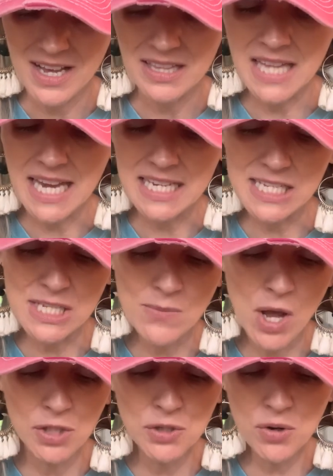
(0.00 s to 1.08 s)
like a
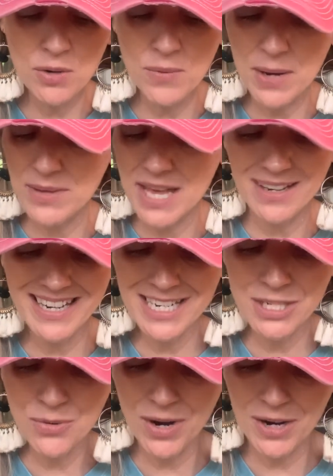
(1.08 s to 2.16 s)
small doorway without any
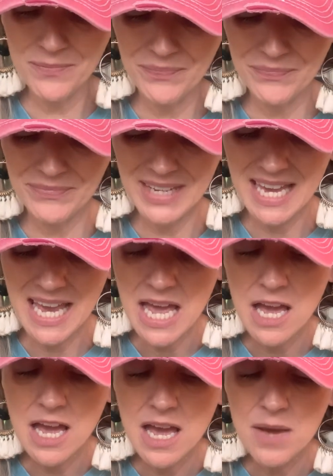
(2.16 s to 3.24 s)
door.
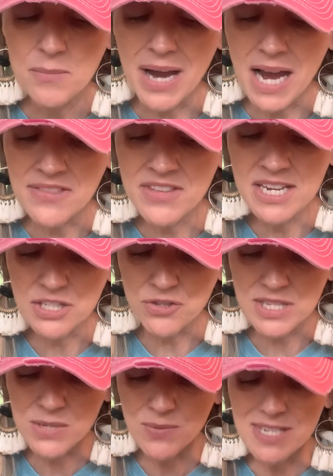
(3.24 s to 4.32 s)
Behind the
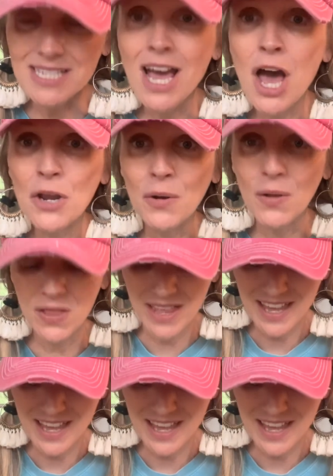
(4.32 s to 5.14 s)
entrance was a tunnel